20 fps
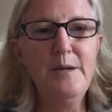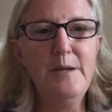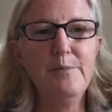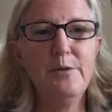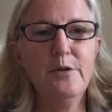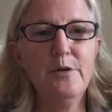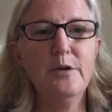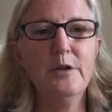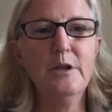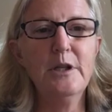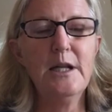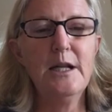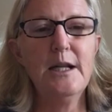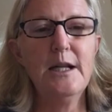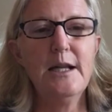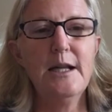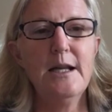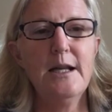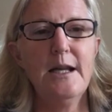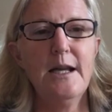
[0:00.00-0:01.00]
people,
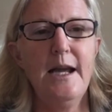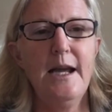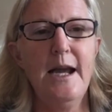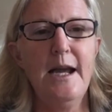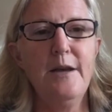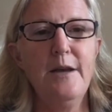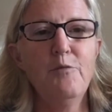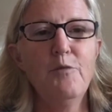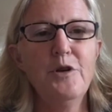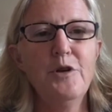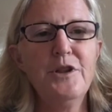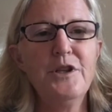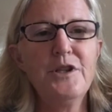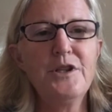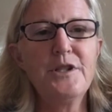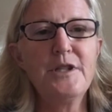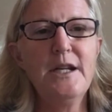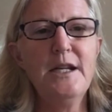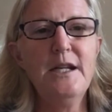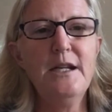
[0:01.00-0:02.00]
and what the
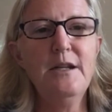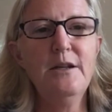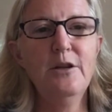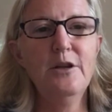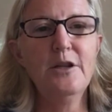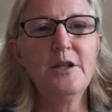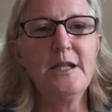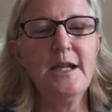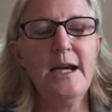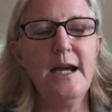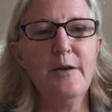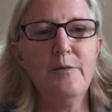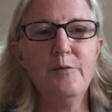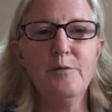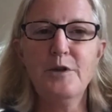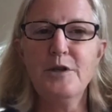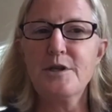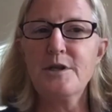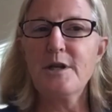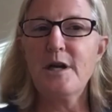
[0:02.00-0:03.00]
study looked at
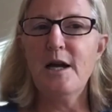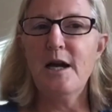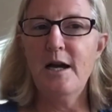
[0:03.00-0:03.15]
was